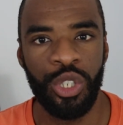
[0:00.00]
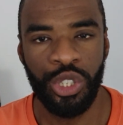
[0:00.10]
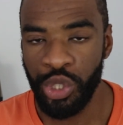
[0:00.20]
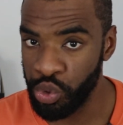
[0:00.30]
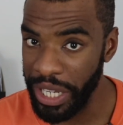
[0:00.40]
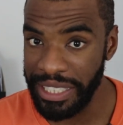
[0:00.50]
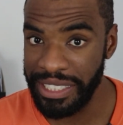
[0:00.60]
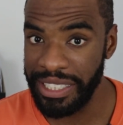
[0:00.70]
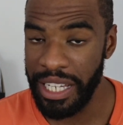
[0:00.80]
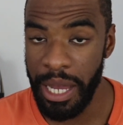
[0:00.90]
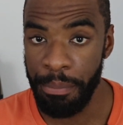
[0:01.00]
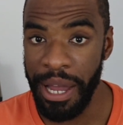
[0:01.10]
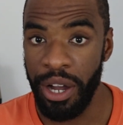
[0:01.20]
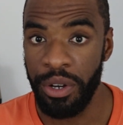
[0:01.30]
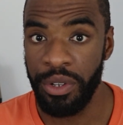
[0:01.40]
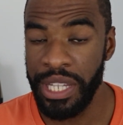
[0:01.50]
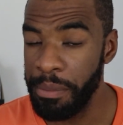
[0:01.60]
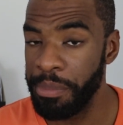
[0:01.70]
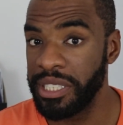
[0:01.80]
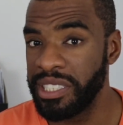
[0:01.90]
stress about
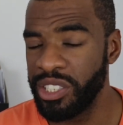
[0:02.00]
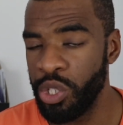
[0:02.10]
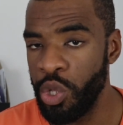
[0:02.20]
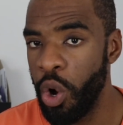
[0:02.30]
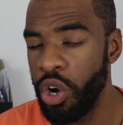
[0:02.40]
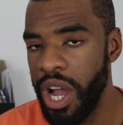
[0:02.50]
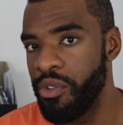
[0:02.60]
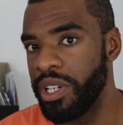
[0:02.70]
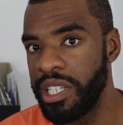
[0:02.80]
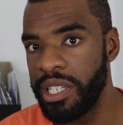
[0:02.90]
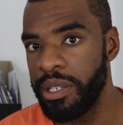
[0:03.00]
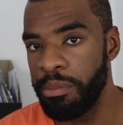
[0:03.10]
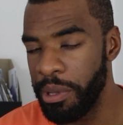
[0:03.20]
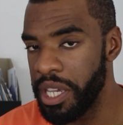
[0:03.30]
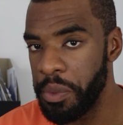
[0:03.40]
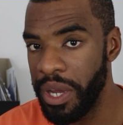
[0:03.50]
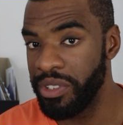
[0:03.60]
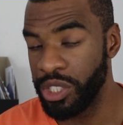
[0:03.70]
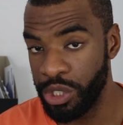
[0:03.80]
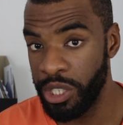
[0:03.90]
their business not currently being
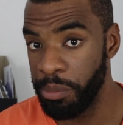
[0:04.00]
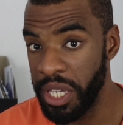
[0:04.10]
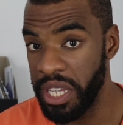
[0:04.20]
where it should